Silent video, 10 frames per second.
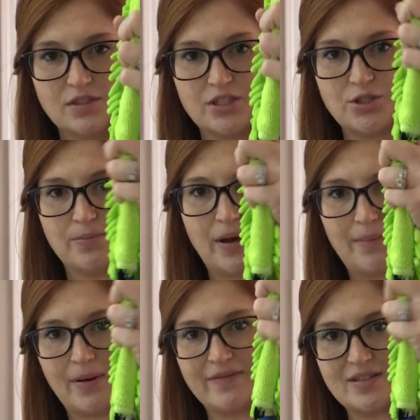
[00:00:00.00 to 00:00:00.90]
is you
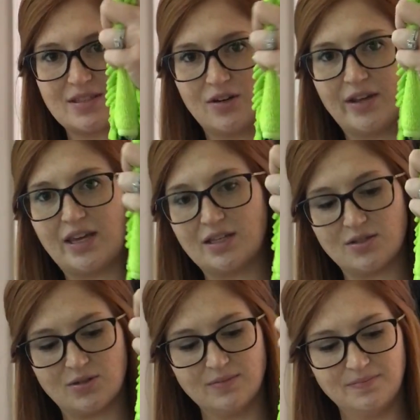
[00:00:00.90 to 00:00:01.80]
pop off this little
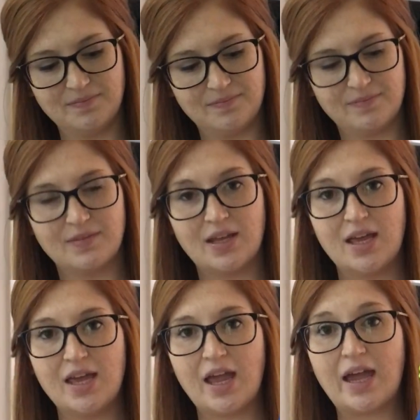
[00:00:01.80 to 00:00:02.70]
handle,
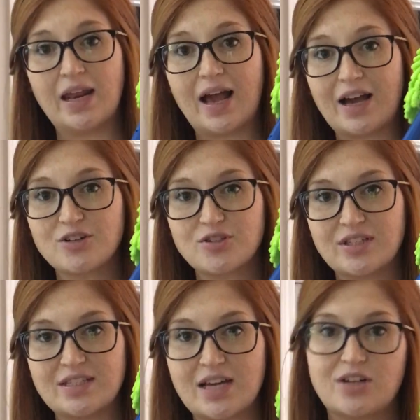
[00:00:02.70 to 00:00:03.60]
and it
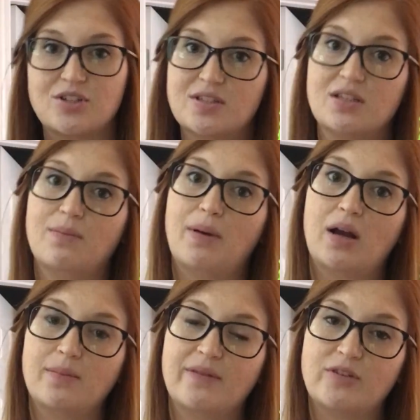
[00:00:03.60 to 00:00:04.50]
actually attaches to the
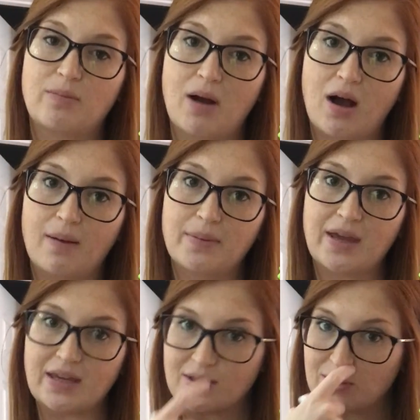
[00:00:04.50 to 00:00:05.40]
bottom of your mop
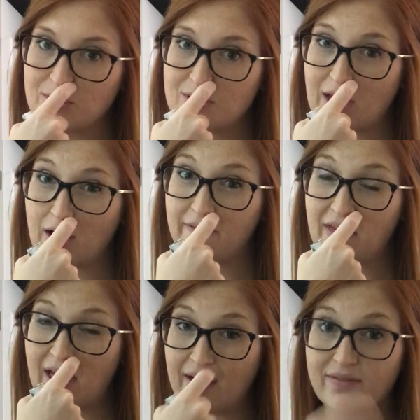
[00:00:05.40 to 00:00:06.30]
handle. You take off the
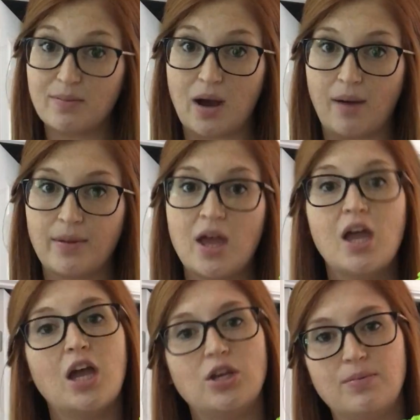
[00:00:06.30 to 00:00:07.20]
head of the mop
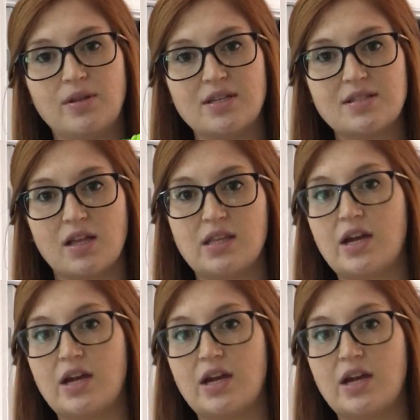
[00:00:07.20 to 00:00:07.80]
and you put this on